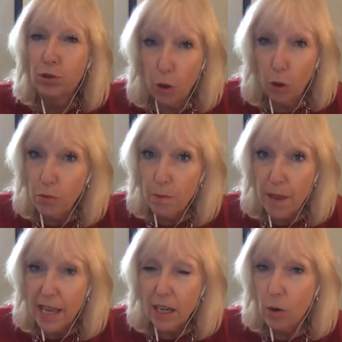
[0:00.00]
don't
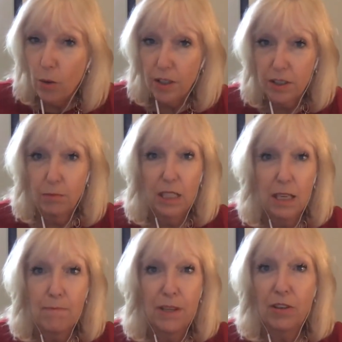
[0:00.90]
make a quantum
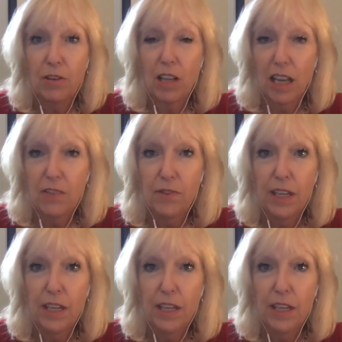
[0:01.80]
leap in their life